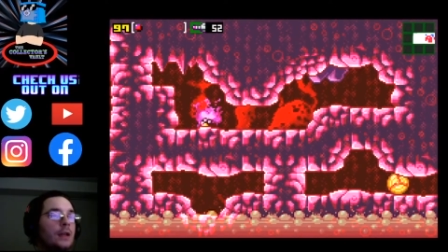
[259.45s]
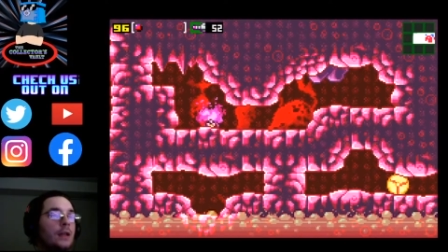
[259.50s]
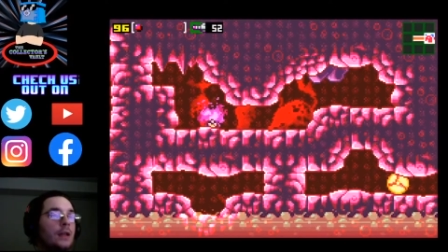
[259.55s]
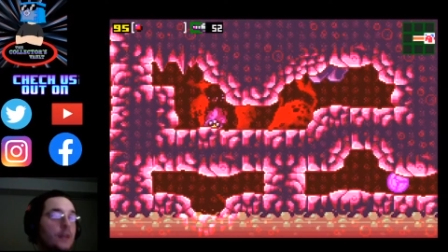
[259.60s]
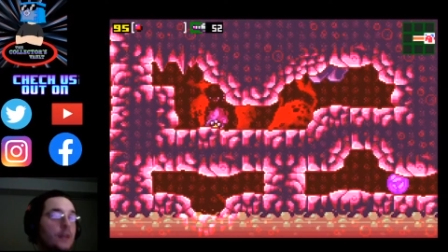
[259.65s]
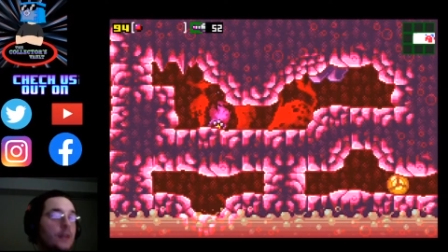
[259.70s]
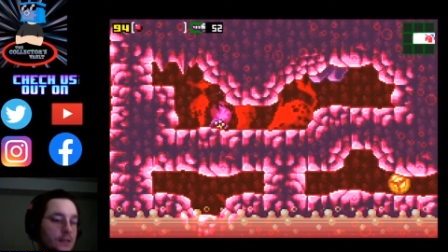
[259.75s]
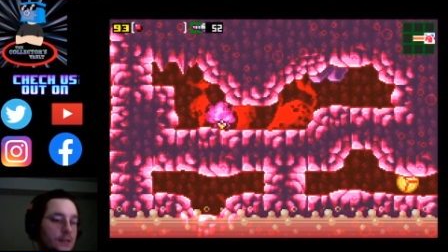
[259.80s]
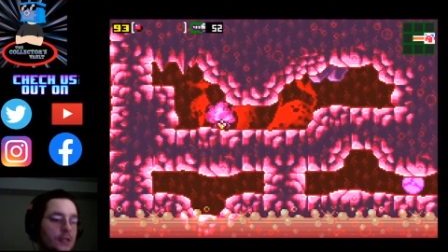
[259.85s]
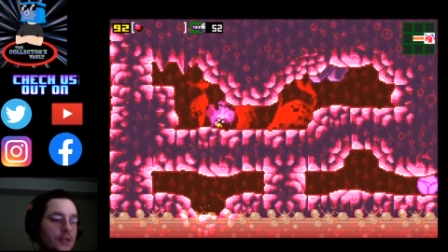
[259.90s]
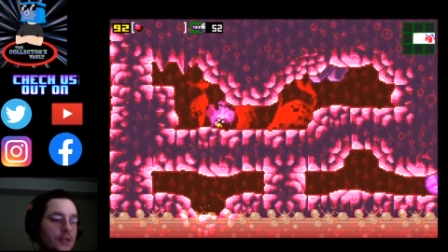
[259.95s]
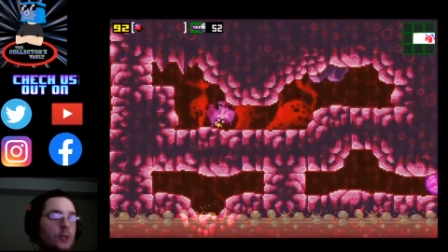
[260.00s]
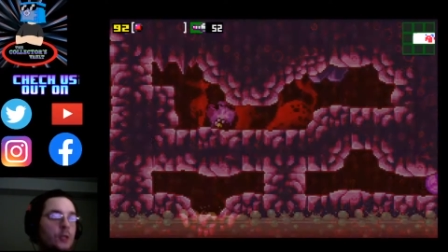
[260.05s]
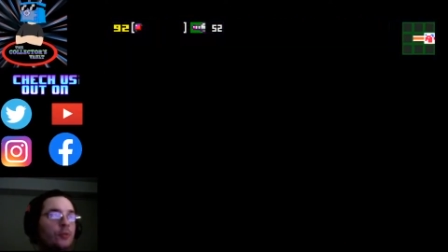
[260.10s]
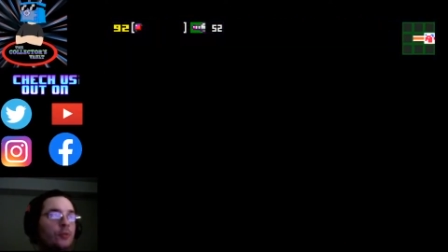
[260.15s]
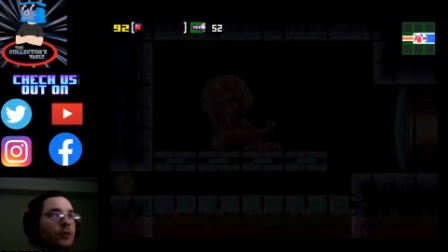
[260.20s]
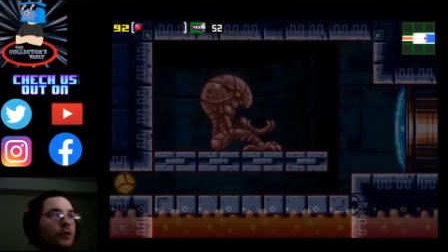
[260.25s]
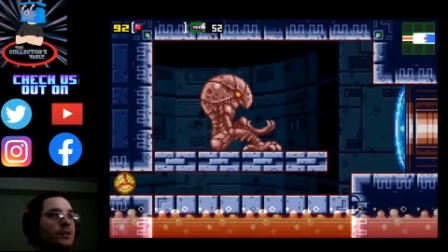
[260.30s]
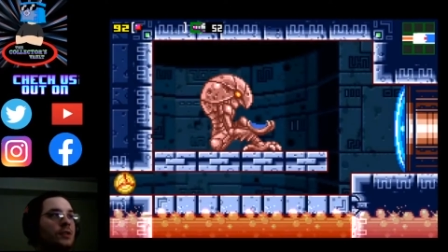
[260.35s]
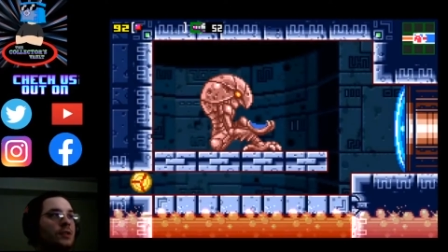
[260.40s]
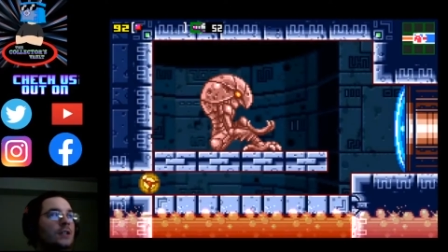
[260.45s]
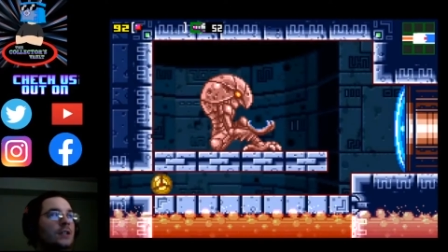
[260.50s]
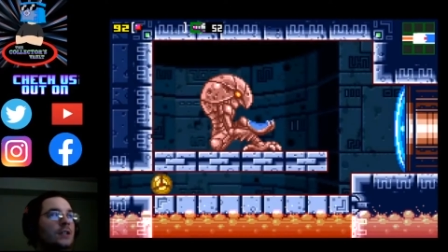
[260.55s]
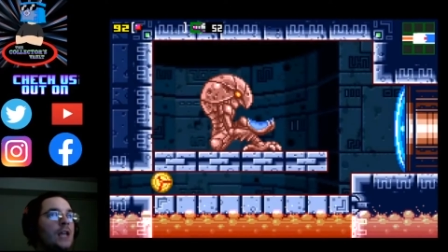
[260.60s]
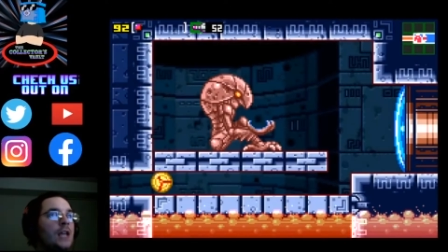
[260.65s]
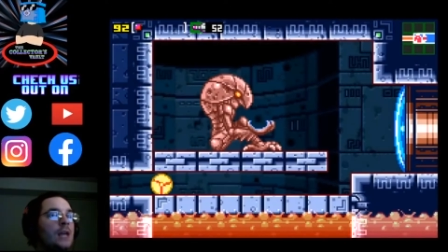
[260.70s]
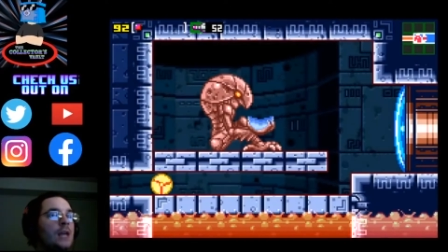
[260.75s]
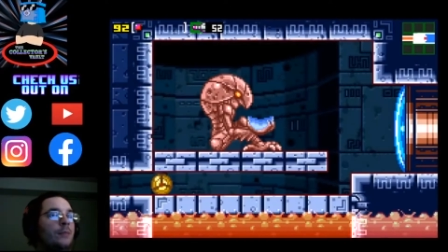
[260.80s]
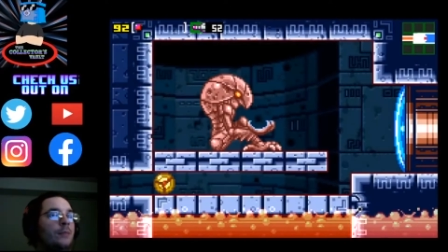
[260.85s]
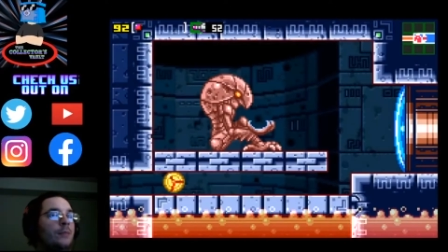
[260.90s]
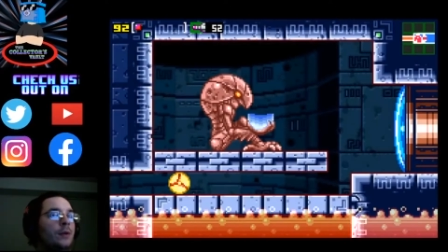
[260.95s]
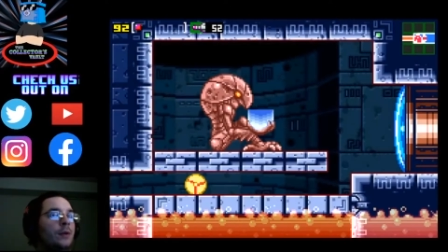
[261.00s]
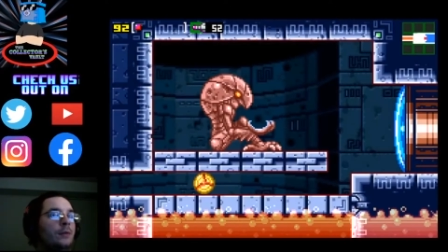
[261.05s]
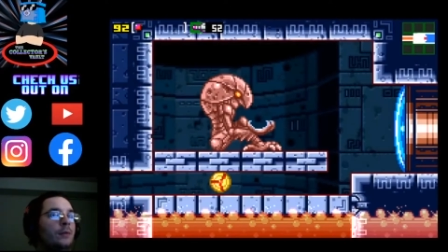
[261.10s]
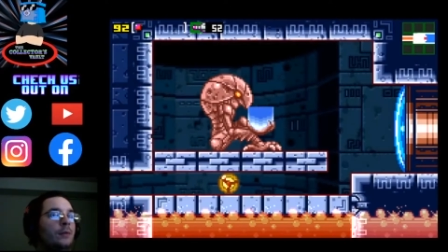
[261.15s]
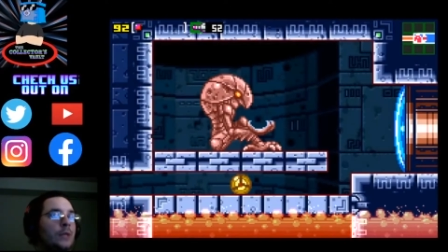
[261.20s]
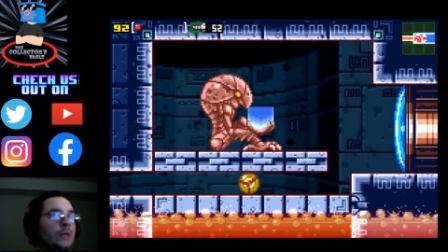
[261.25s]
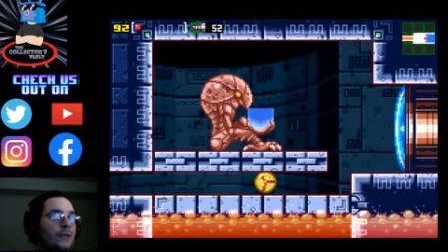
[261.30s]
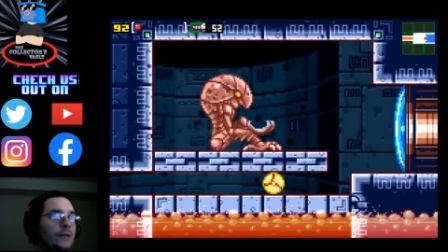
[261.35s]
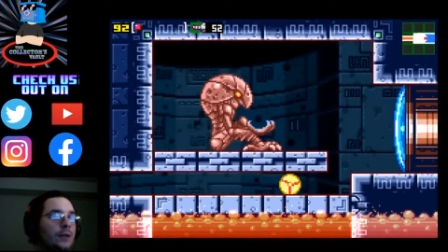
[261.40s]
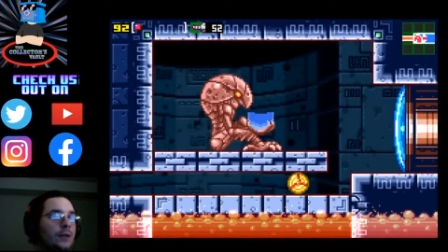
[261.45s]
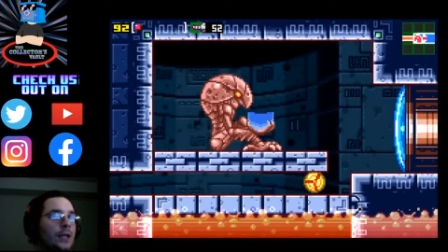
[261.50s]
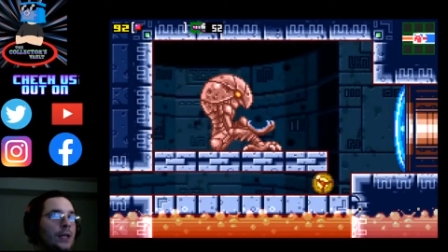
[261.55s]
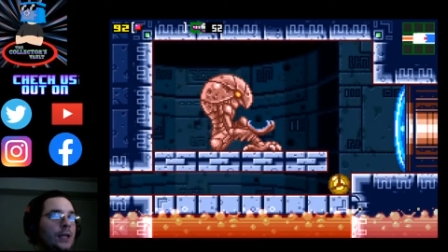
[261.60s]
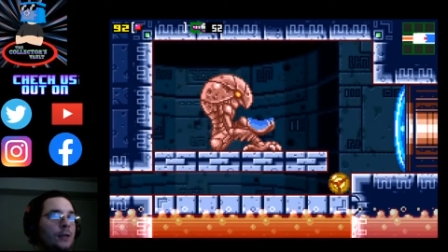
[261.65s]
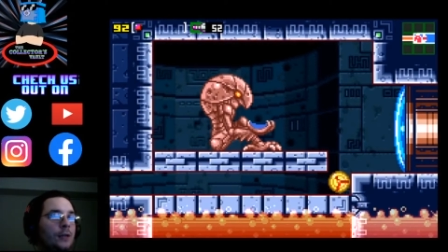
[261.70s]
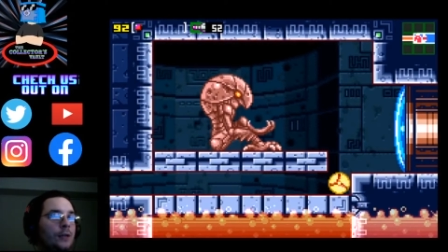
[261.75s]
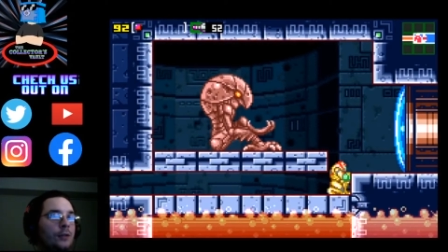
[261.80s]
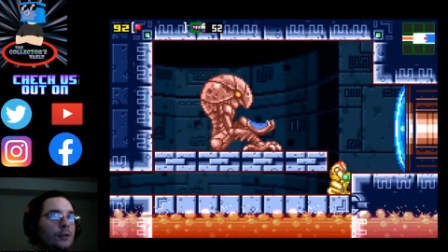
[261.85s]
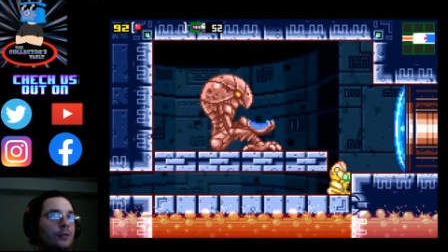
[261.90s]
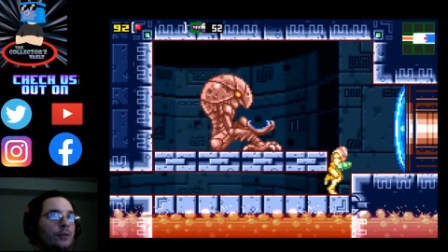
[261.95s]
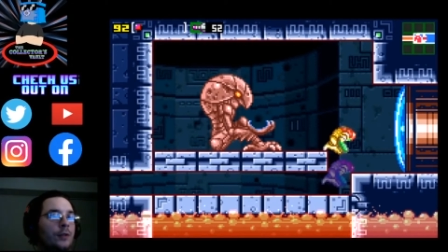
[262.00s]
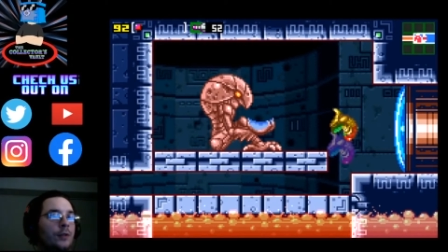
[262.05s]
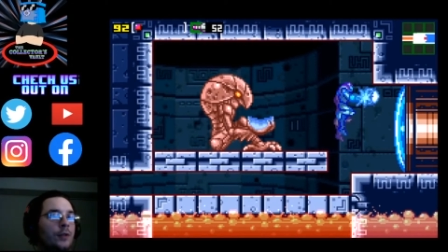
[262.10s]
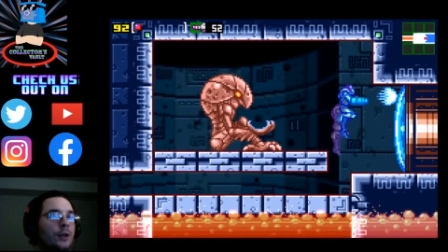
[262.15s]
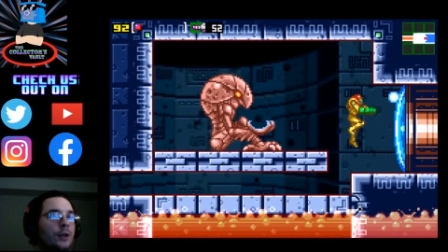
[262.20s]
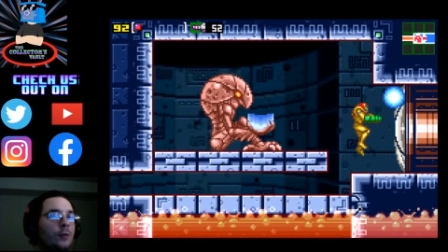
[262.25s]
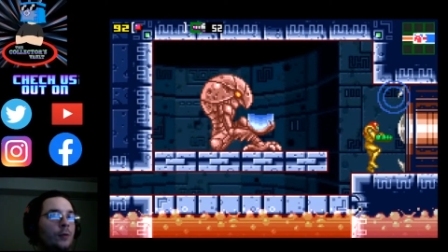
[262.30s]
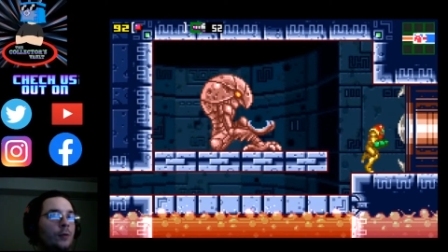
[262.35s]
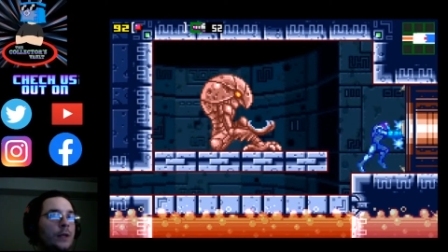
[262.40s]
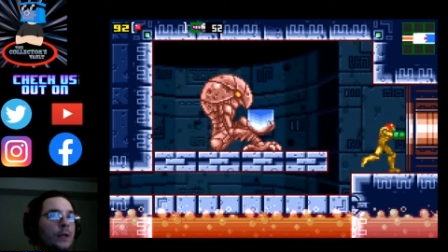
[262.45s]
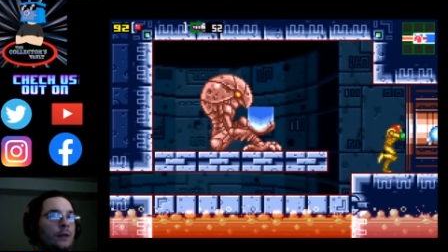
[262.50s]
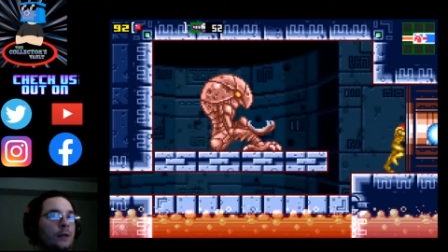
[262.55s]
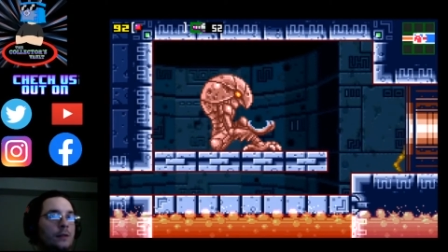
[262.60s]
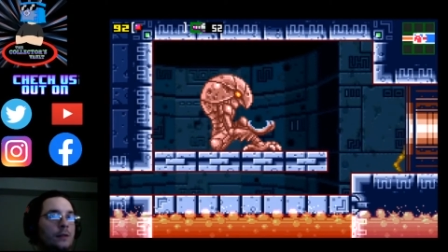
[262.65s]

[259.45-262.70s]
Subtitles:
This is how you progress in the game, but we definitely can't go through there without